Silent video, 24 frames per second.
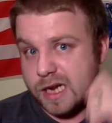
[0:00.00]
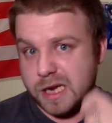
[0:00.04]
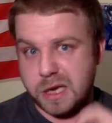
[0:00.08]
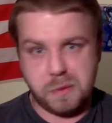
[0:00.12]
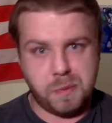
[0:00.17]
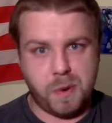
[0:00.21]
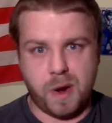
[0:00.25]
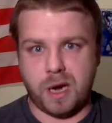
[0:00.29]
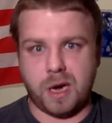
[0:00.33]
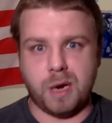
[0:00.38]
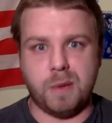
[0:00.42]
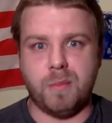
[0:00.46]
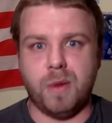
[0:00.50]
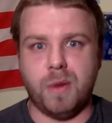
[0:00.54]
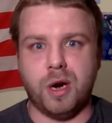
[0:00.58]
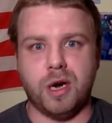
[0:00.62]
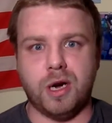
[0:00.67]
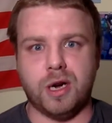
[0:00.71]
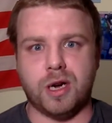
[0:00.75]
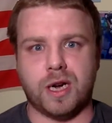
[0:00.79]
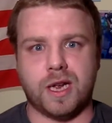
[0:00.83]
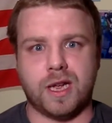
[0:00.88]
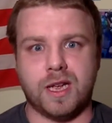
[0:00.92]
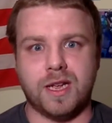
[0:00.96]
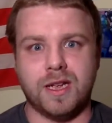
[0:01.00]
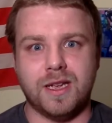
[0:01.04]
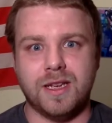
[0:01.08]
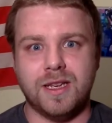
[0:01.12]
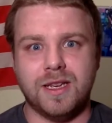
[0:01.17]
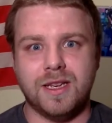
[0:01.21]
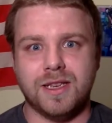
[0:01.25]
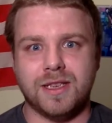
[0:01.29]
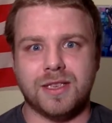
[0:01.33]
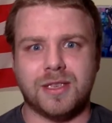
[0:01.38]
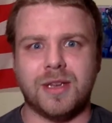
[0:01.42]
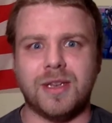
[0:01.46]
He fucking murdered it.
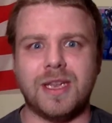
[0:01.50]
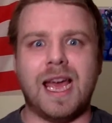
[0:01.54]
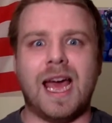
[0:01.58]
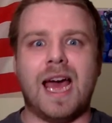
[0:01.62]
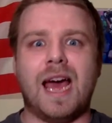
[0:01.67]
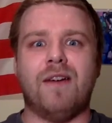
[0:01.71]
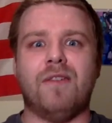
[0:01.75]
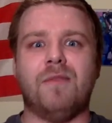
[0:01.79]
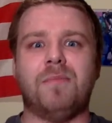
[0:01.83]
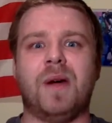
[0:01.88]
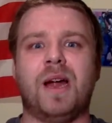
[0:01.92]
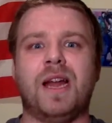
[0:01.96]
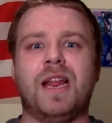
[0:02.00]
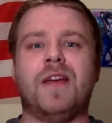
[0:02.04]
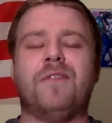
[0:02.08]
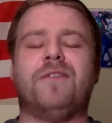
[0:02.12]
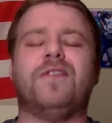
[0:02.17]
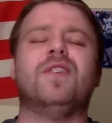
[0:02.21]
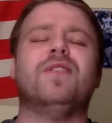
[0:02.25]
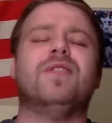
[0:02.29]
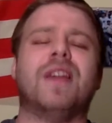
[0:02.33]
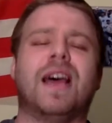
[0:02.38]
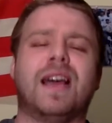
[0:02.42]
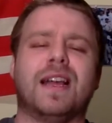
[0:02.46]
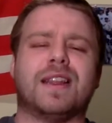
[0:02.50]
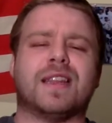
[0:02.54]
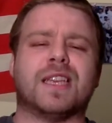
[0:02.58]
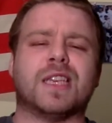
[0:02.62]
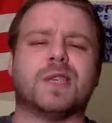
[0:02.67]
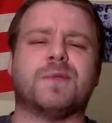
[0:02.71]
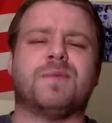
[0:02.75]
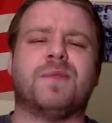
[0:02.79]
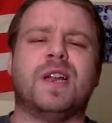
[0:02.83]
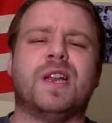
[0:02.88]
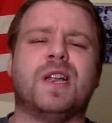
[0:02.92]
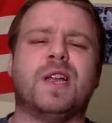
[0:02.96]
So yeah, everybody, if you like
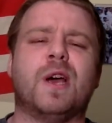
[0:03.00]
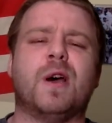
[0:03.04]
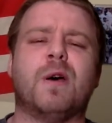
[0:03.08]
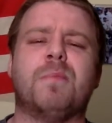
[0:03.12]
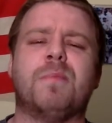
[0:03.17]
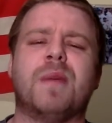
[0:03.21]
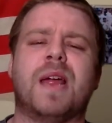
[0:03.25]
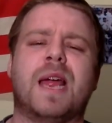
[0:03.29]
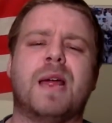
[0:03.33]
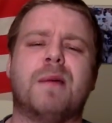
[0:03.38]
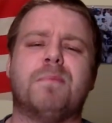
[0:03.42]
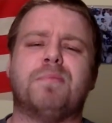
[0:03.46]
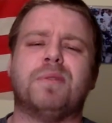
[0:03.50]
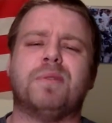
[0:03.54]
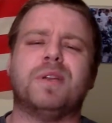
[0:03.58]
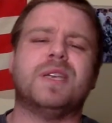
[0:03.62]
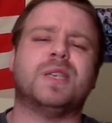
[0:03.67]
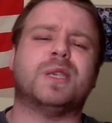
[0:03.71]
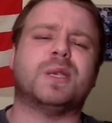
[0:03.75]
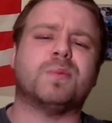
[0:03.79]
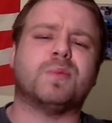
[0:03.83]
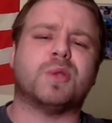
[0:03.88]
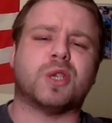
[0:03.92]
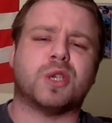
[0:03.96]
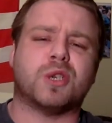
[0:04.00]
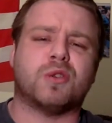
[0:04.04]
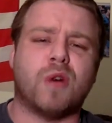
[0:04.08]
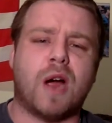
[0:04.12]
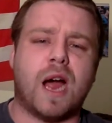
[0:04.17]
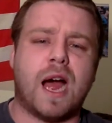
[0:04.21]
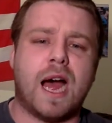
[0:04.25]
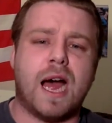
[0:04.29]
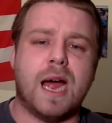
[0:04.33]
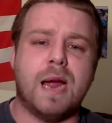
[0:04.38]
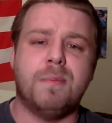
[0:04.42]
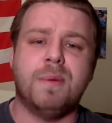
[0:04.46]
this video, man, please
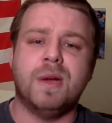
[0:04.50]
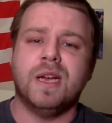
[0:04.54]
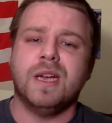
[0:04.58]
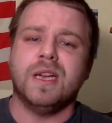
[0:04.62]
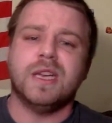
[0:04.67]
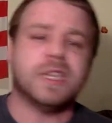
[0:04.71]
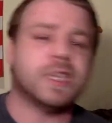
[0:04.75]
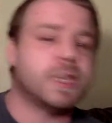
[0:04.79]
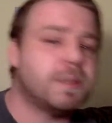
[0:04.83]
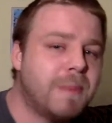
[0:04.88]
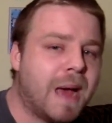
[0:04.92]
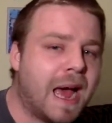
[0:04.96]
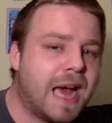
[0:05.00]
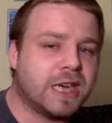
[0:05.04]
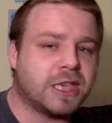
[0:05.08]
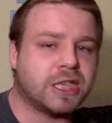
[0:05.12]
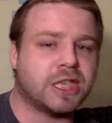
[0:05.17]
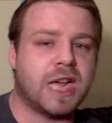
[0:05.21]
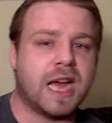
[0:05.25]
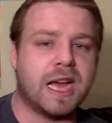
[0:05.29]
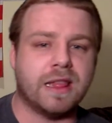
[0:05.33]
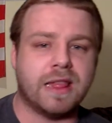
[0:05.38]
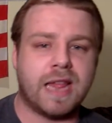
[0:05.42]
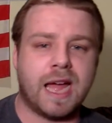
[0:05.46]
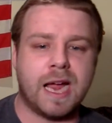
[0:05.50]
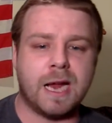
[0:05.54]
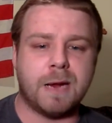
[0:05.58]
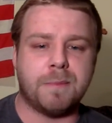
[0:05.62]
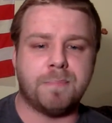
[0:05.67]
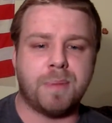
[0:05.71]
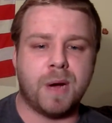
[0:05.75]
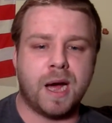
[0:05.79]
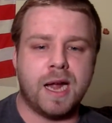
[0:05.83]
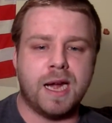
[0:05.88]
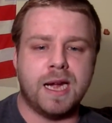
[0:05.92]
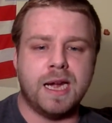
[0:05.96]
subscribe, smash that
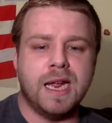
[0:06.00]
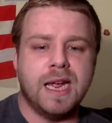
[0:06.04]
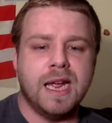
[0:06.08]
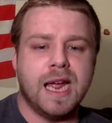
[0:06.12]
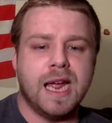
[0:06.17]
like button,